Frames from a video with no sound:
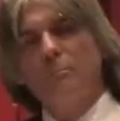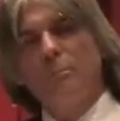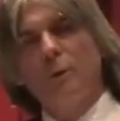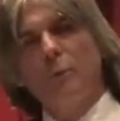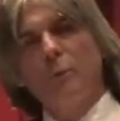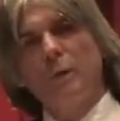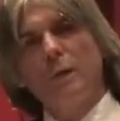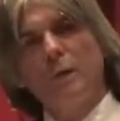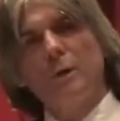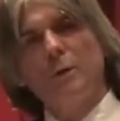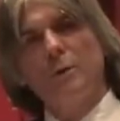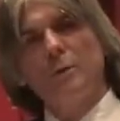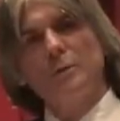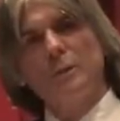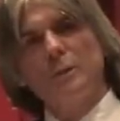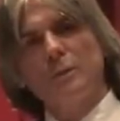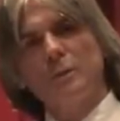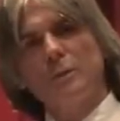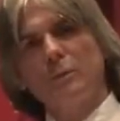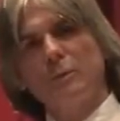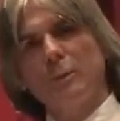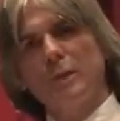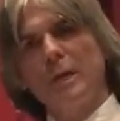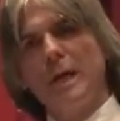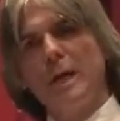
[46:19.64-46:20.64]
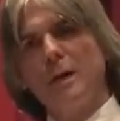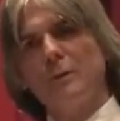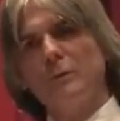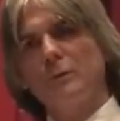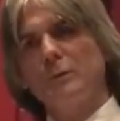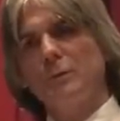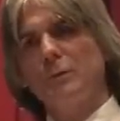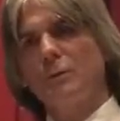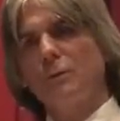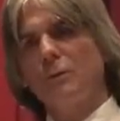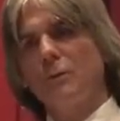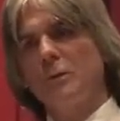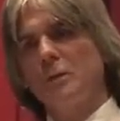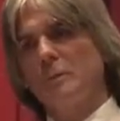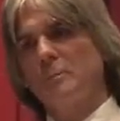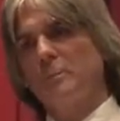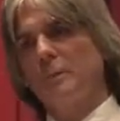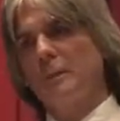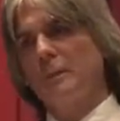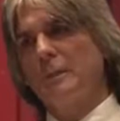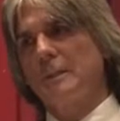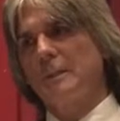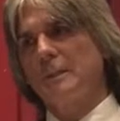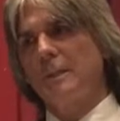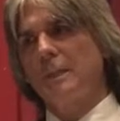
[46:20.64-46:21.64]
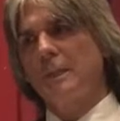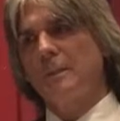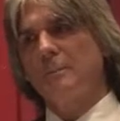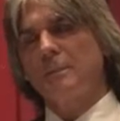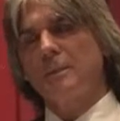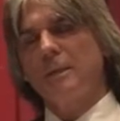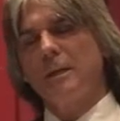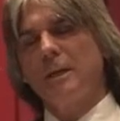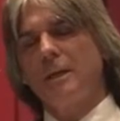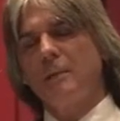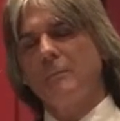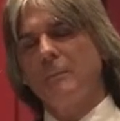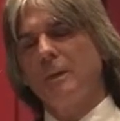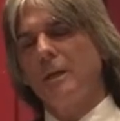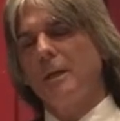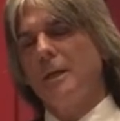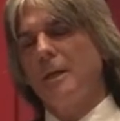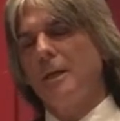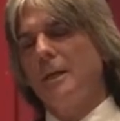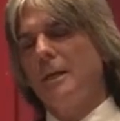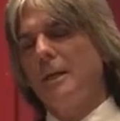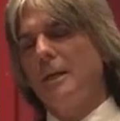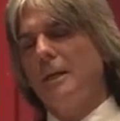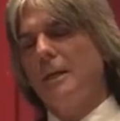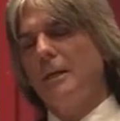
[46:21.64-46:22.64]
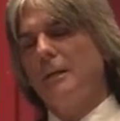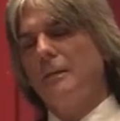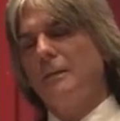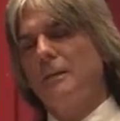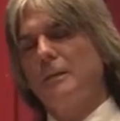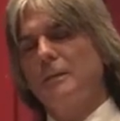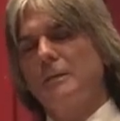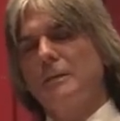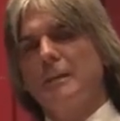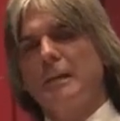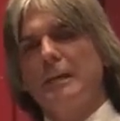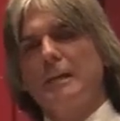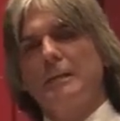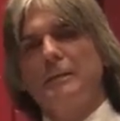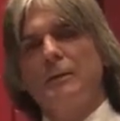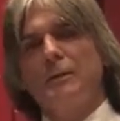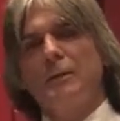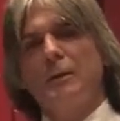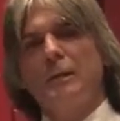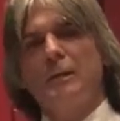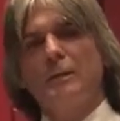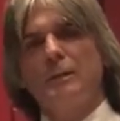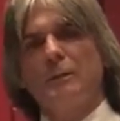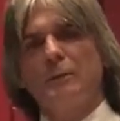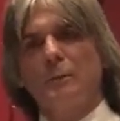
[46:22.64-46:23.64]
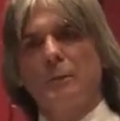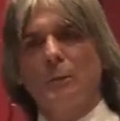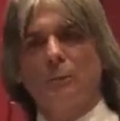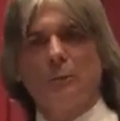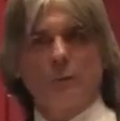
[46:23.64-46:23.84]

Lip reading: But we outsource, but at the same time, it's like they're in.